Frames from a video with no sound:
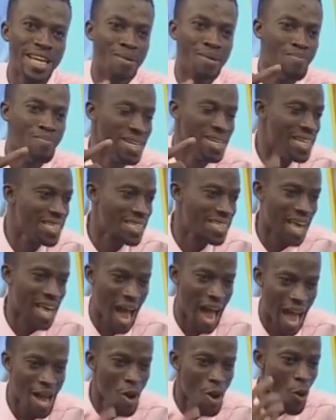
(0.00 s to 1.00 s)

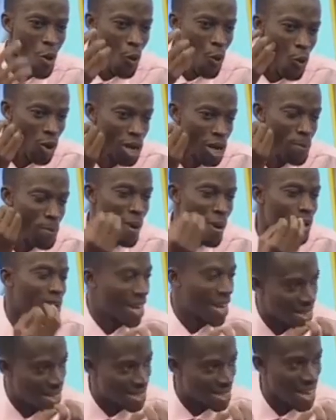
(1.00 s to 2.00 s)
minister, Nipano
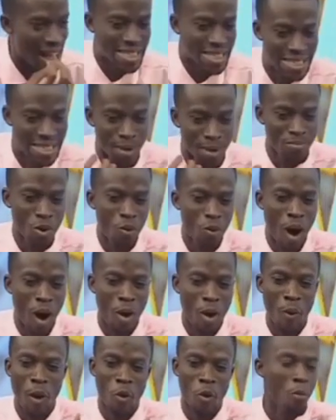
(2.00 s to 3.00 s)
Kasa, Sebi,
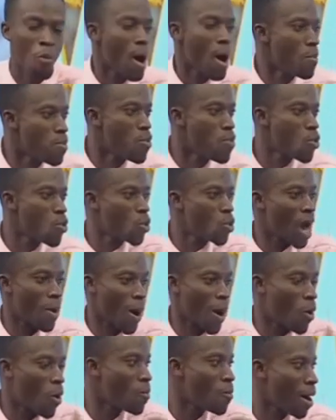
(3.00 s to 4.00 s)
Wakuma Bukra,
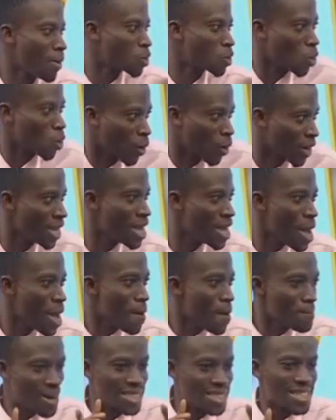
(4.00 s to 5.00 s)
Wakuma Besore.
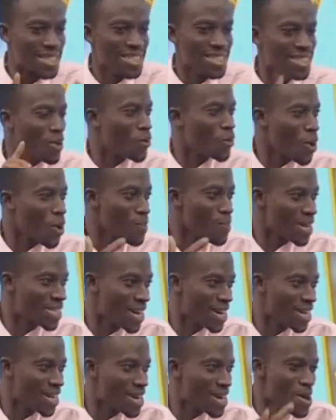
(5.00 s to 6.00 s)
But your Kuma
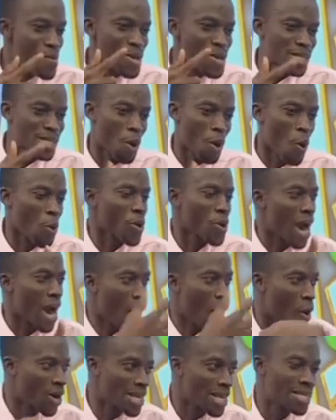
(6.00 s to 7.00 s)
say, so we
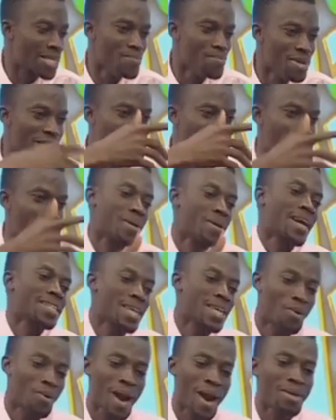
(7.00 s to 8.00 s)
are honest minister of the
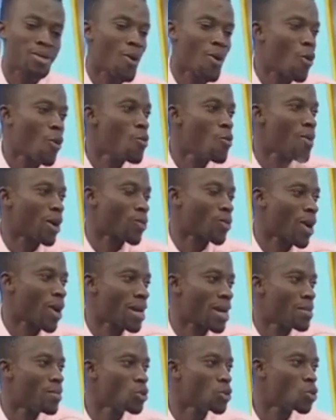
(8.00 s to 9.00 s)
Casa Cries or Wakuma no cry
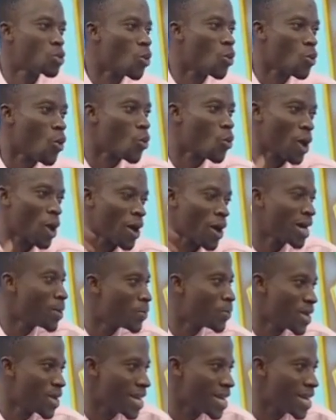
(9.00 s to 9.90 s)
the bedroom go cry and